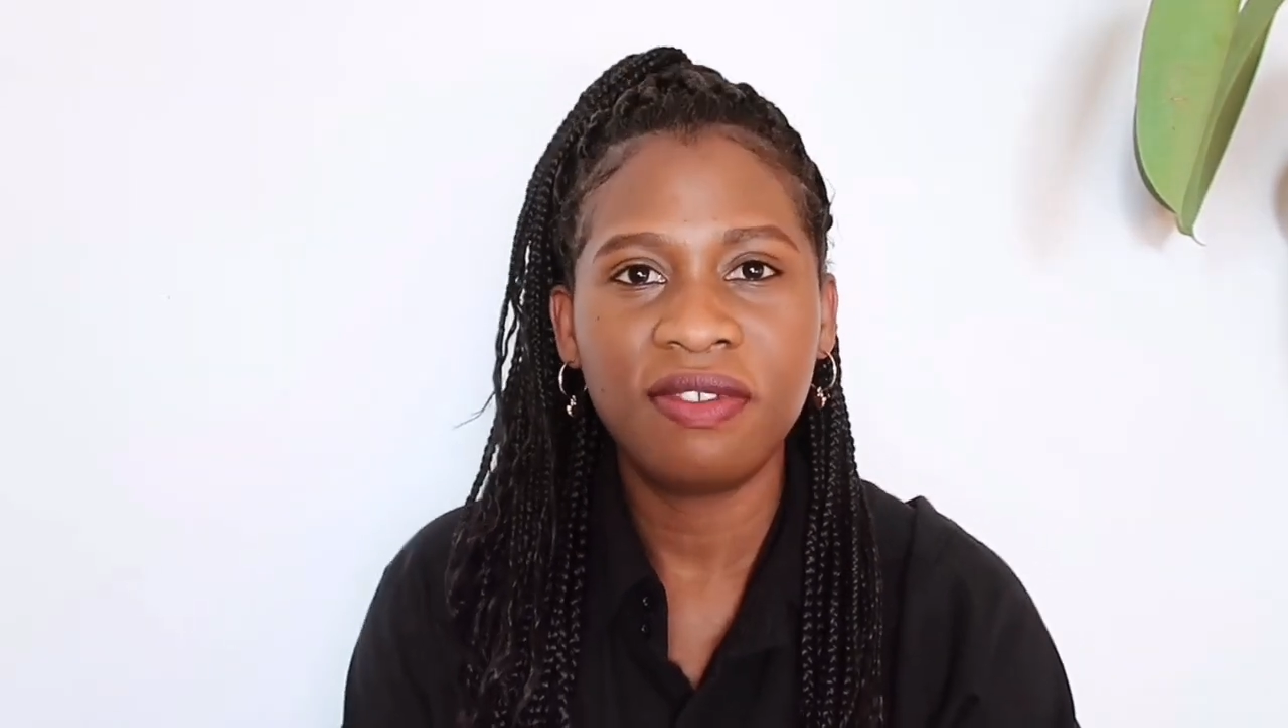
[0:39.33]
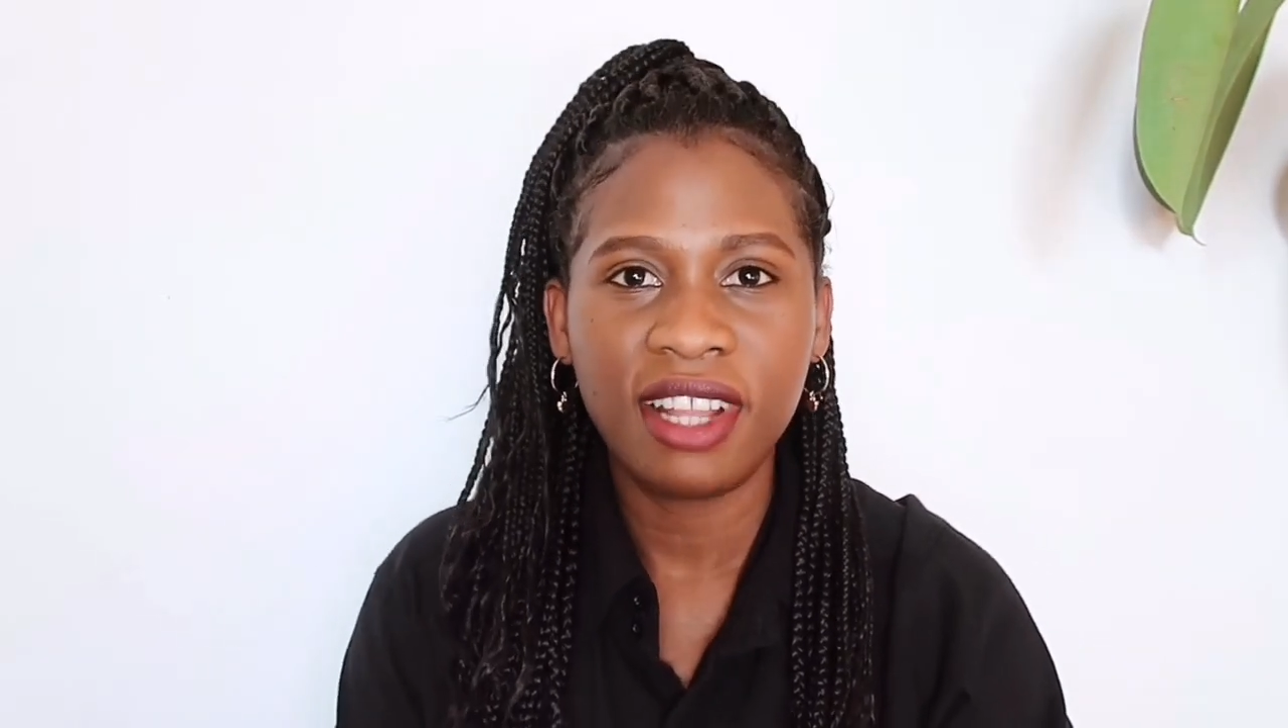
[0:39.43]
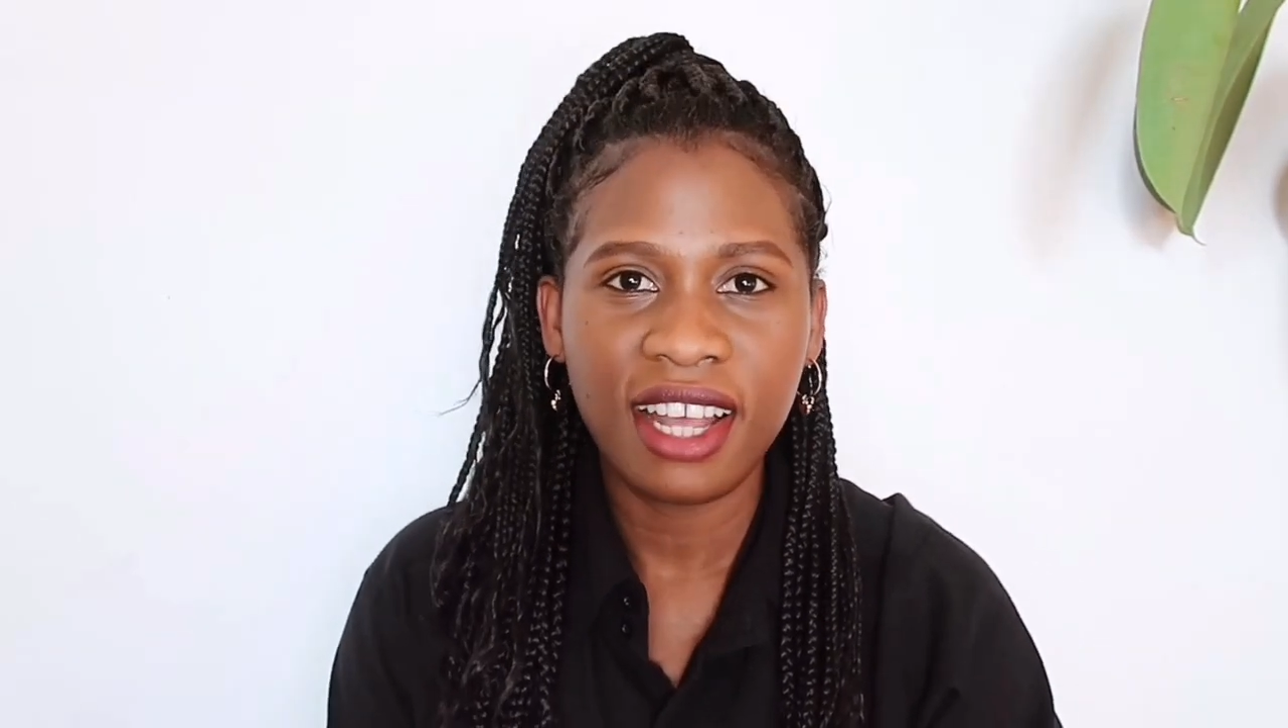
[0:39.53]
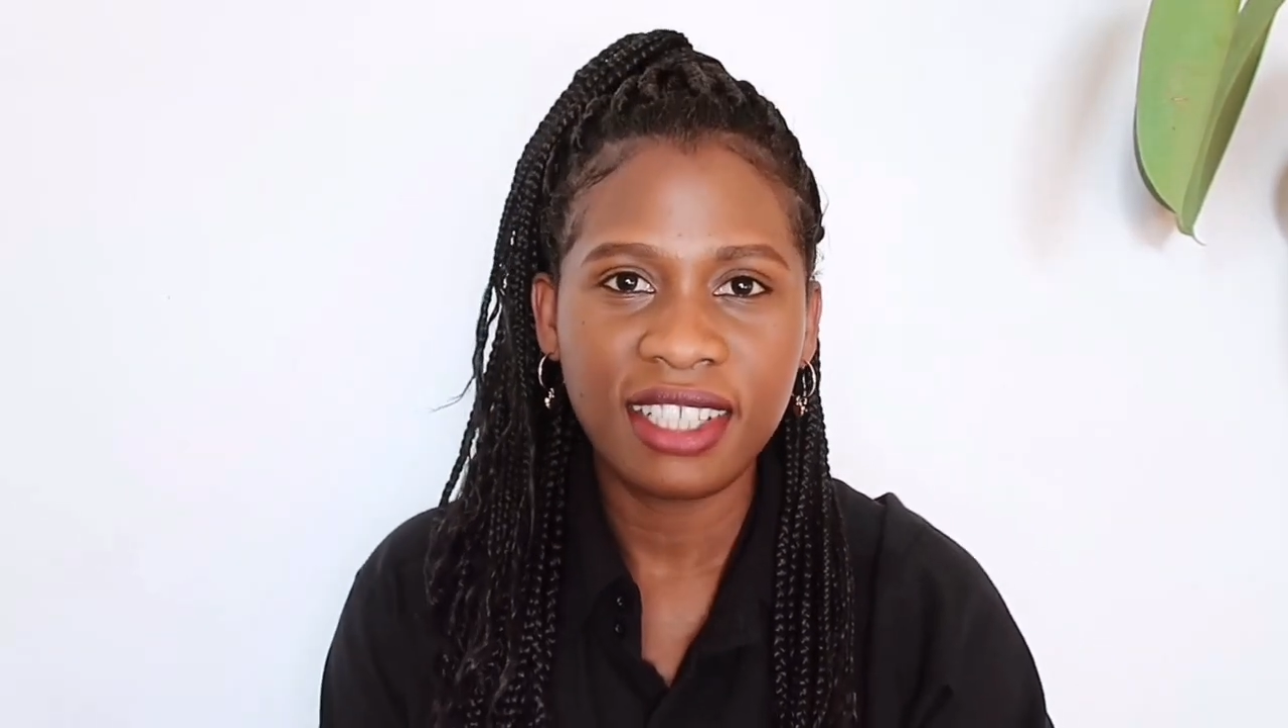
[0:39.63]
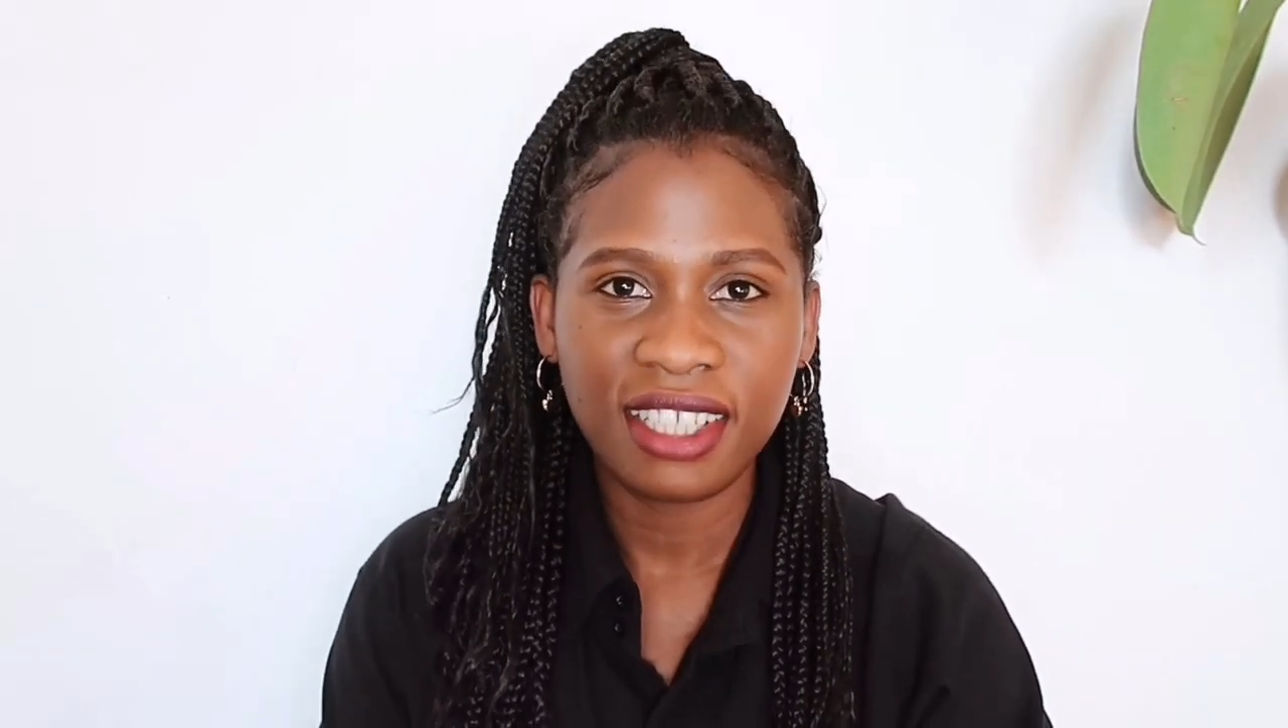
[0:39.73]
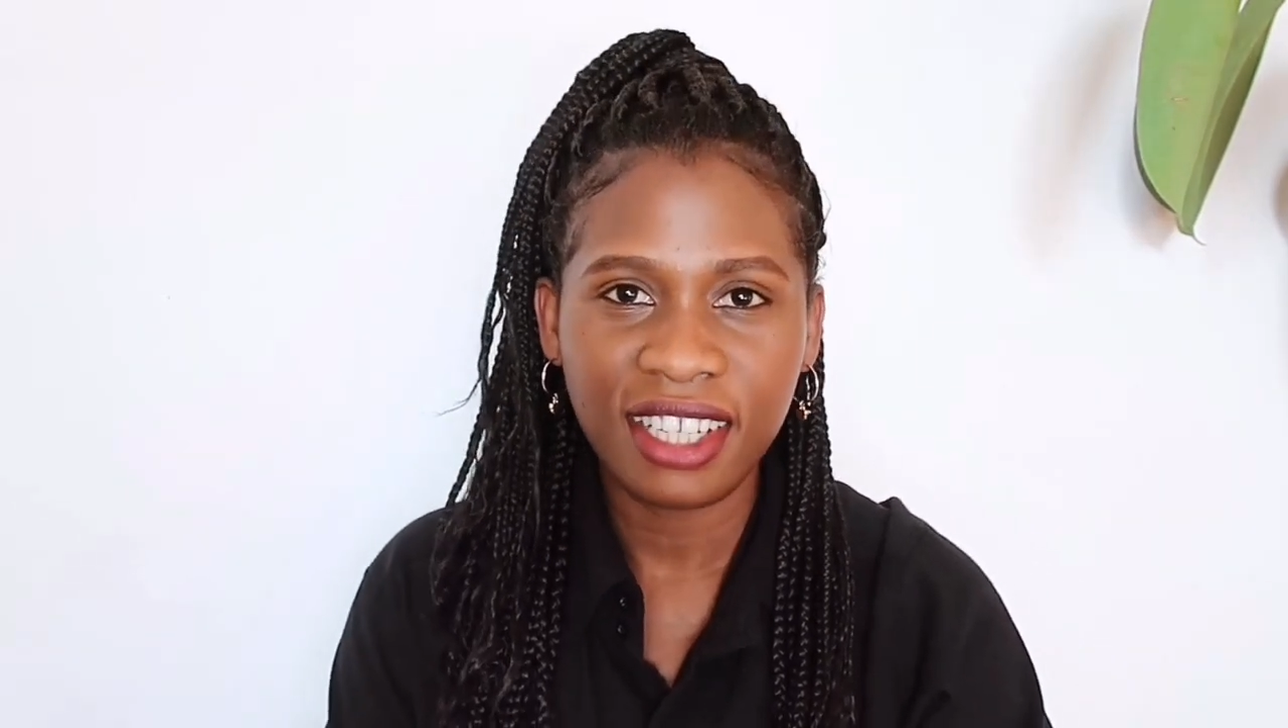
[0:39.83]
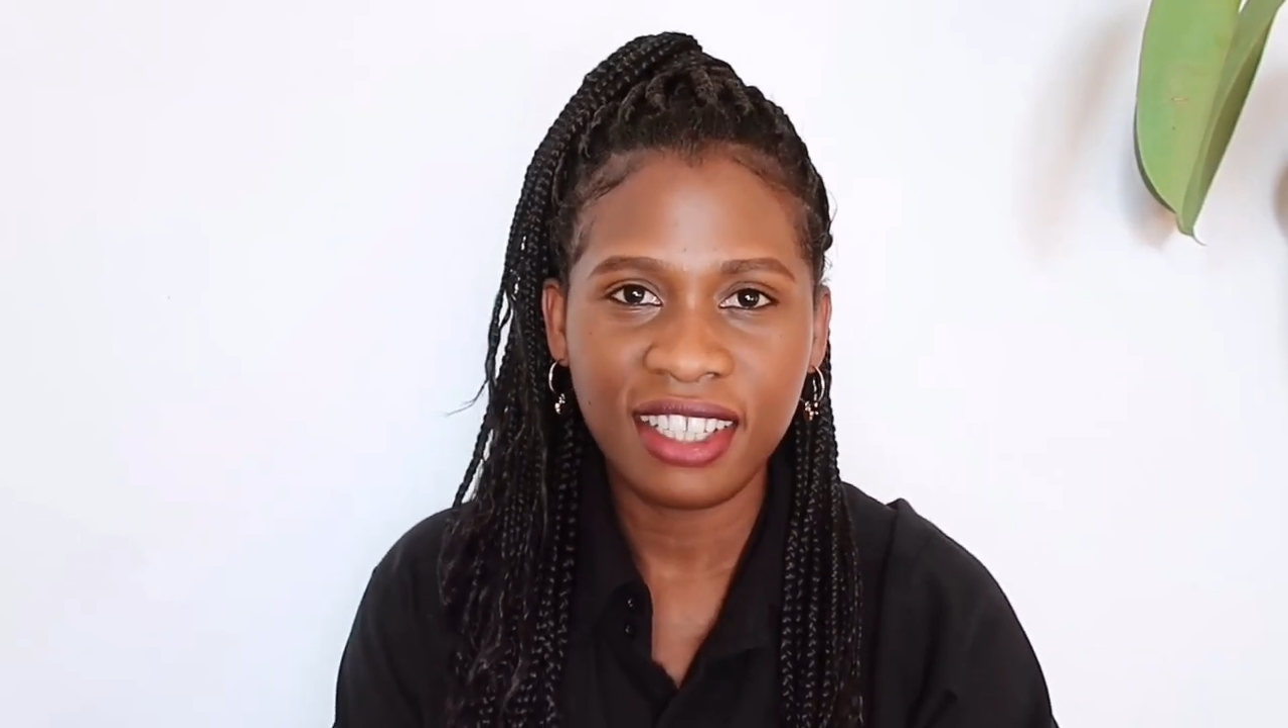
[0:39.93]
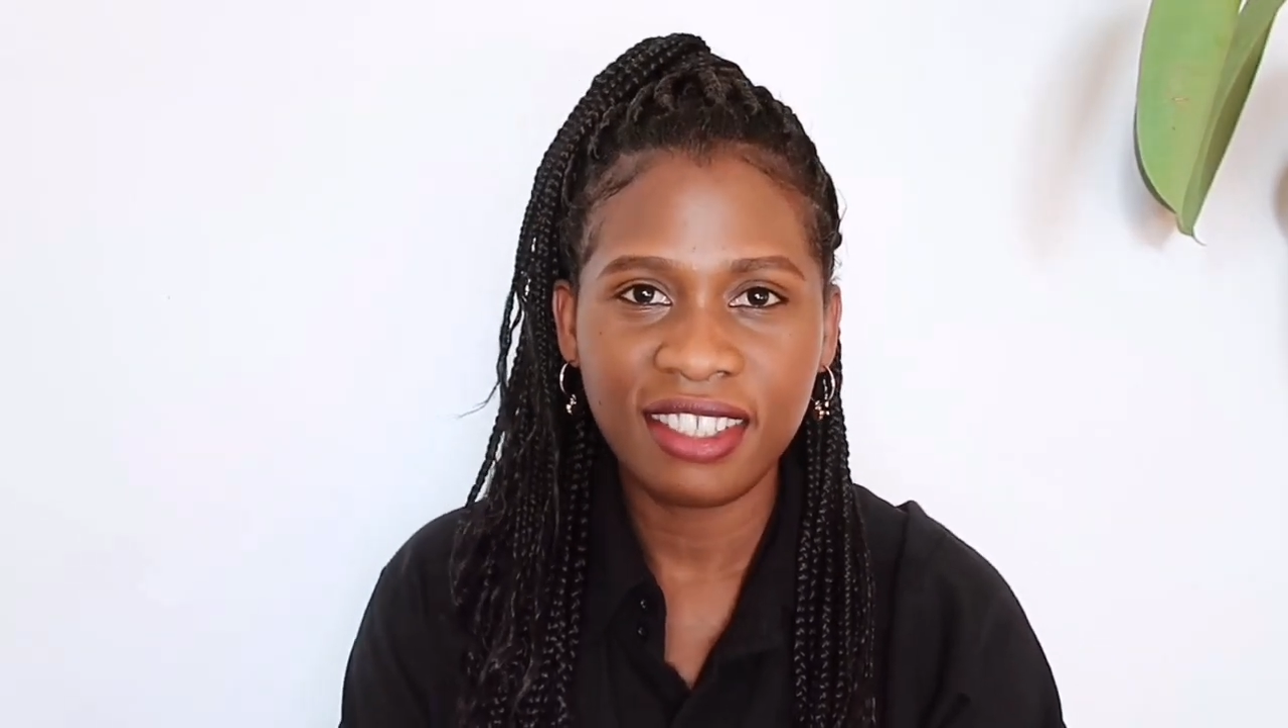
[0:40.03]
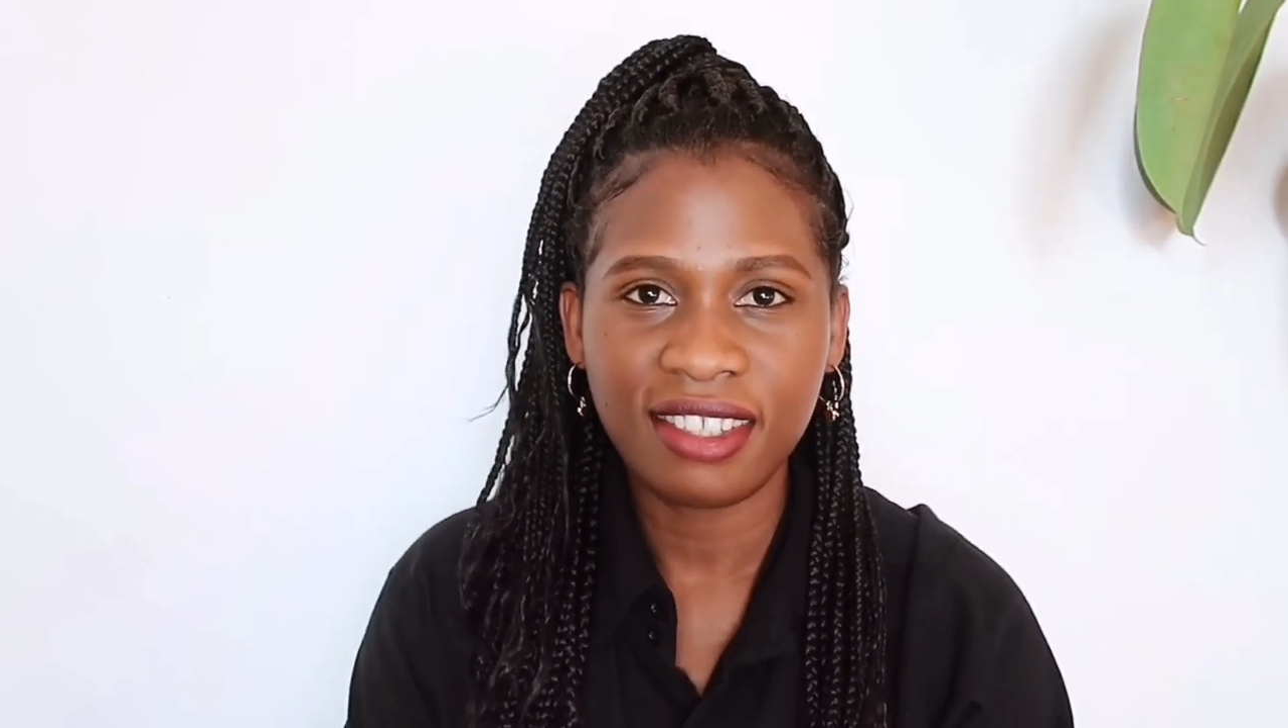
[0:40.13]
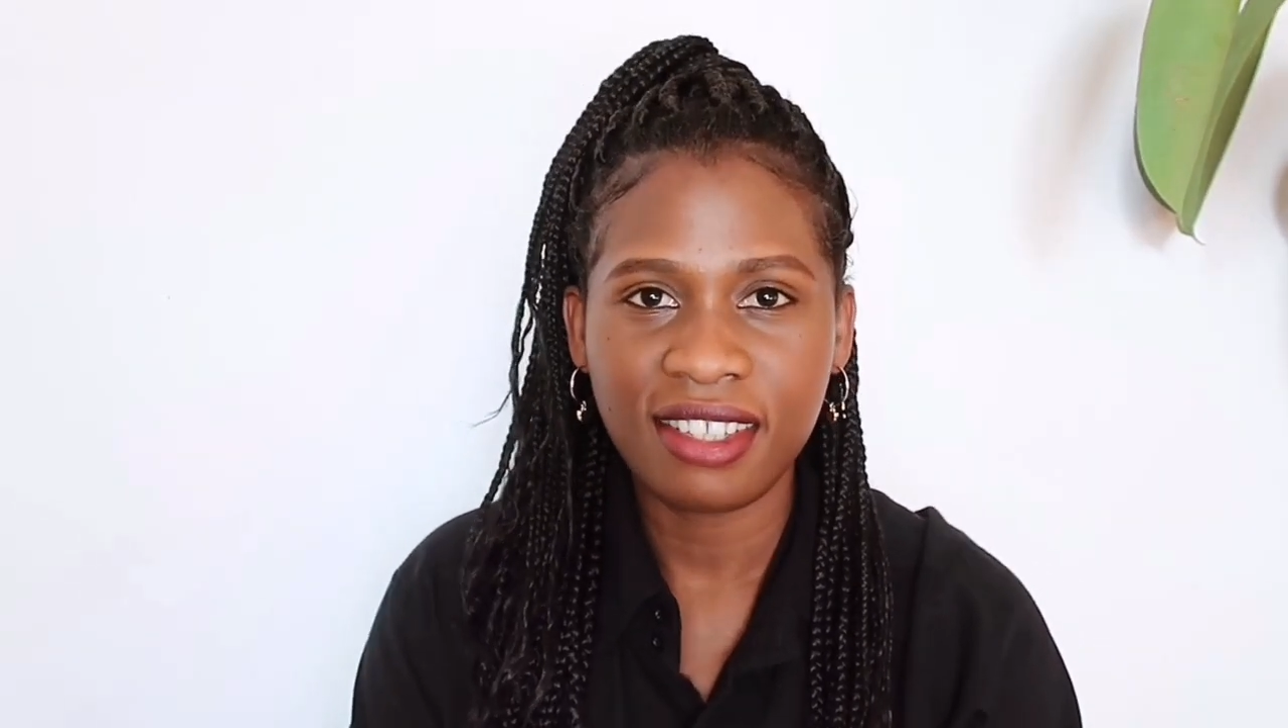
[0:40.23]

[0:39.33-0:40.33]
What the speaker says: that is